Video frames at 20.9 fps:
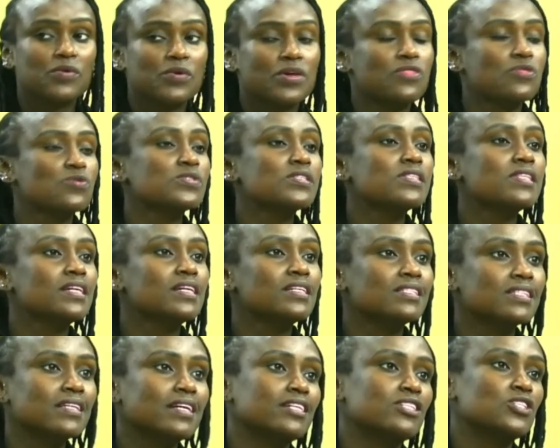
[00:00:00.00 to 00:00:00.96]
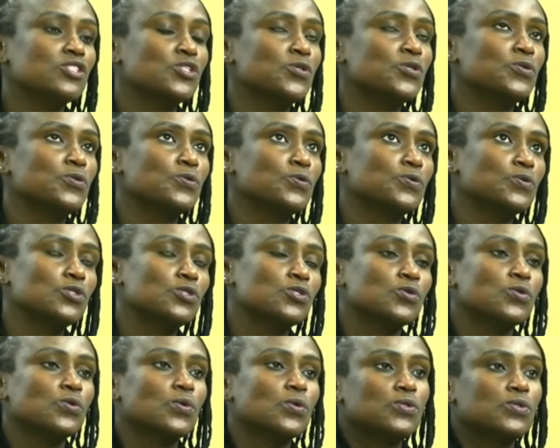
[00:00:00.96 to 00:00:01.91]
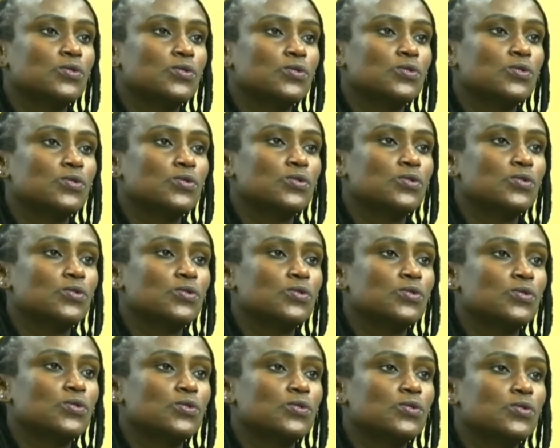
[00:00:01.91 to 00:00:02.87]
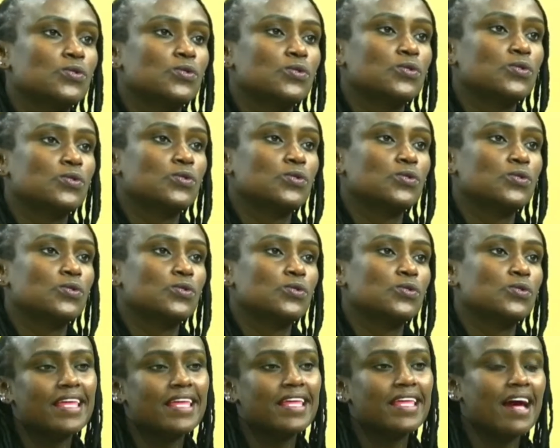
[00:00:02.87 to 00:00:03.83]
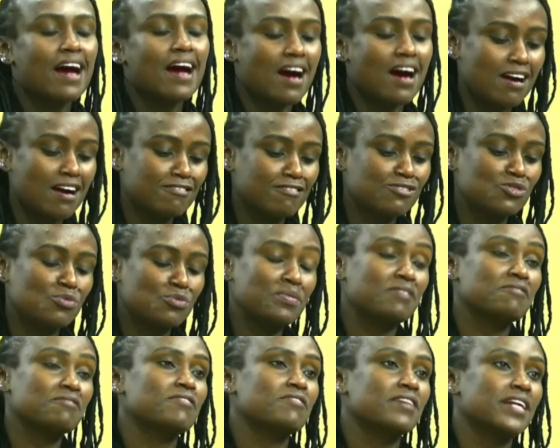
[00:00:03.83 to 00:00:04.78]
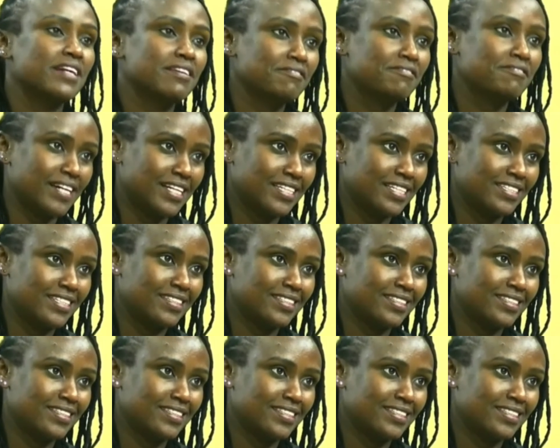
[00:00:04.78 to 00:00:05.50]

And when those things get to Bomas of Kenya, then they have to be verified.